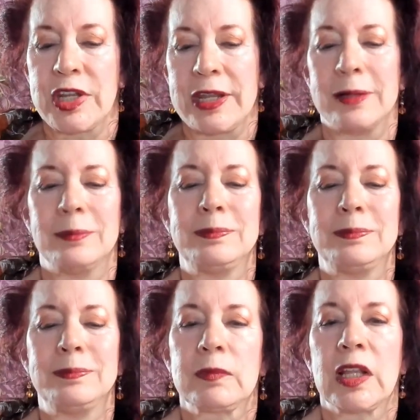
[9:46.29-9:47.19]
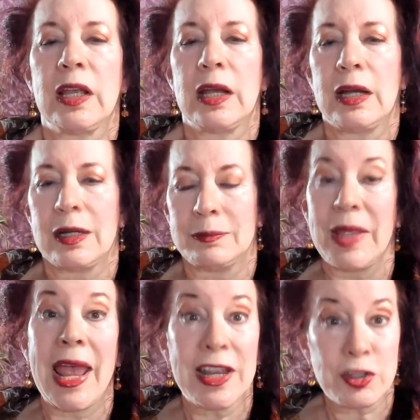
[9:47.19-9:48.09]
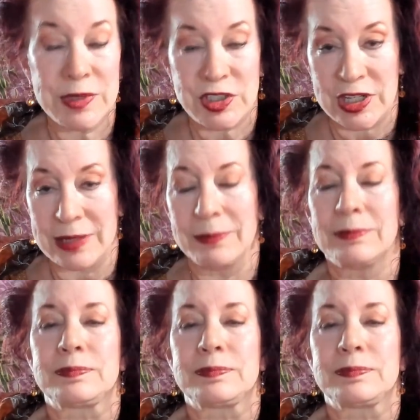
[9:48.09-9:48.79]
him, and to his team.